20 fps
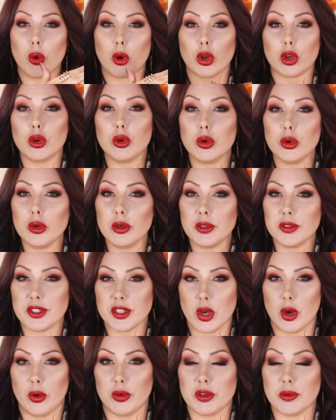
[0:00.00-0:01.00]
or cool
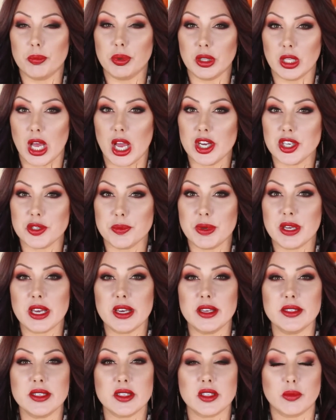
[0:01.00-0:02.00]
toned blush
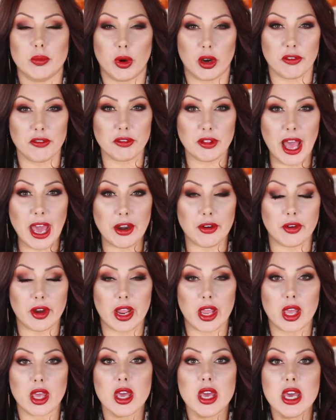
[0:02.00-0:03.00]
because it's more
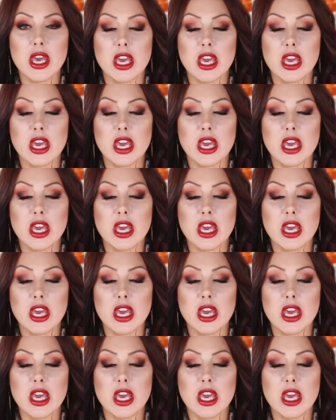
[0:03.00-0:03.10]
flattering.